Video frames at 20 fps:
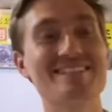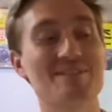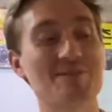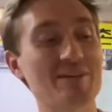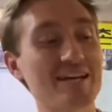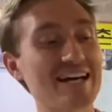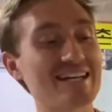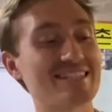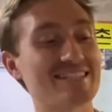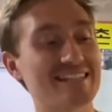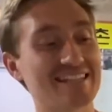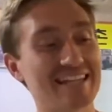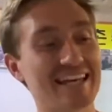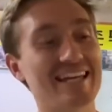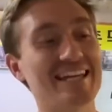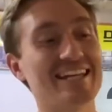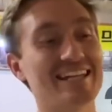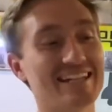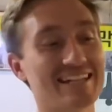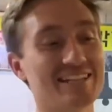So we asked the
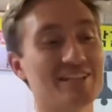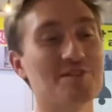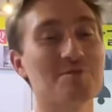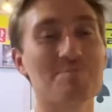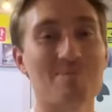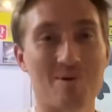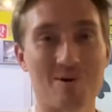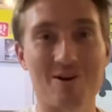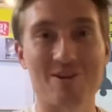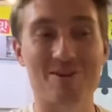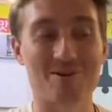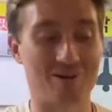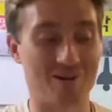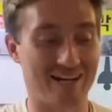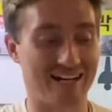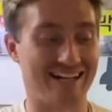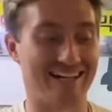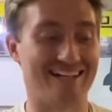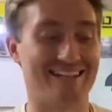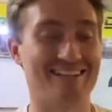lady, and you pour the
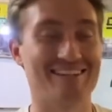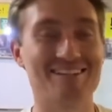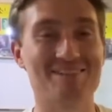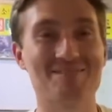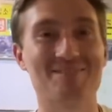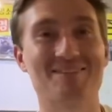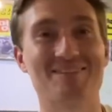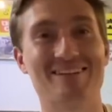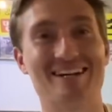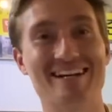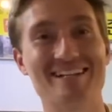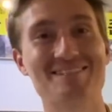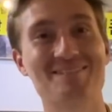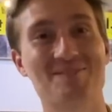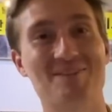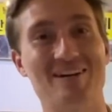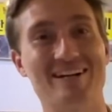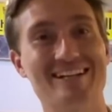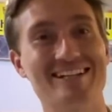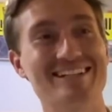rice
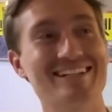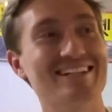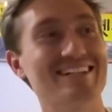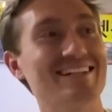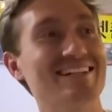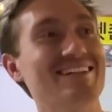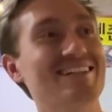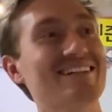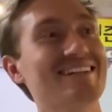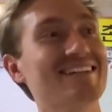wine in here.